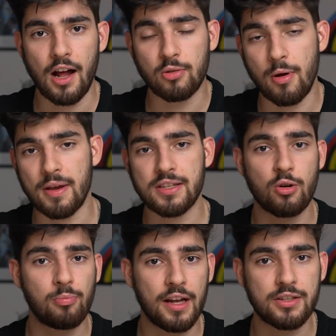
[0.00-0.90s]
I'll do my best to
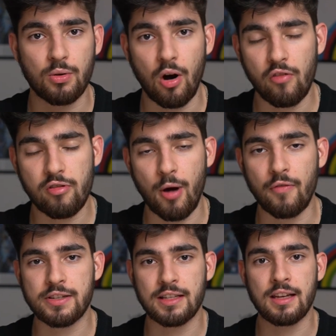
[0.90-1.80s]
reply to all of them,
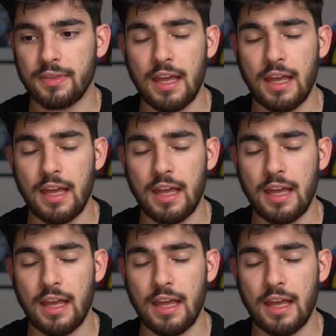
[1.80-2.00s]
obviously.